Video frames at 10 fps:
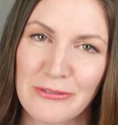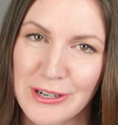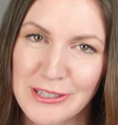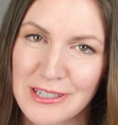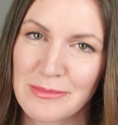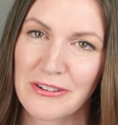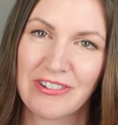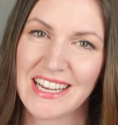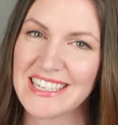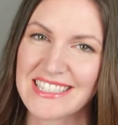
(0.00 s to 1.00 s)
before you look at my
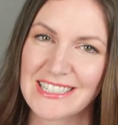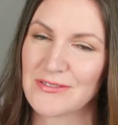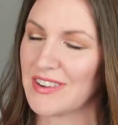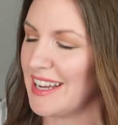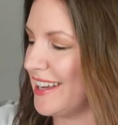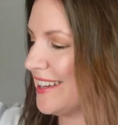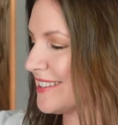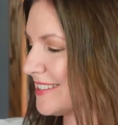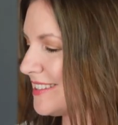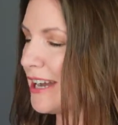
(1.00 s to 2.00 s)
face. It's
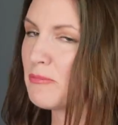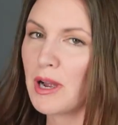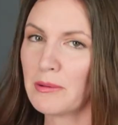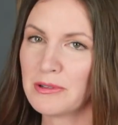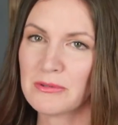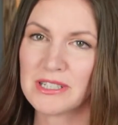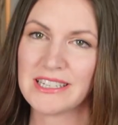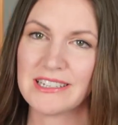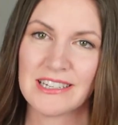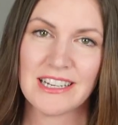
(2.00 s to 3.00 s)
fine. I probably
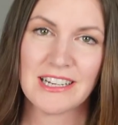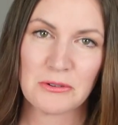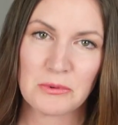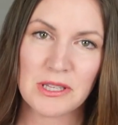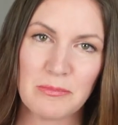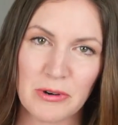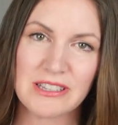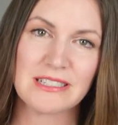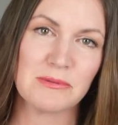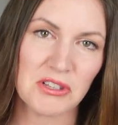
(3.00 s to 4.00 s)
really, really
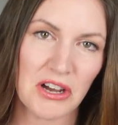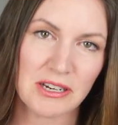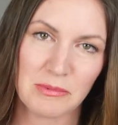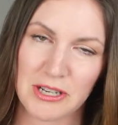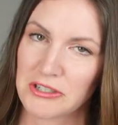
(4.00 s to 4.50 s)
put some thought into my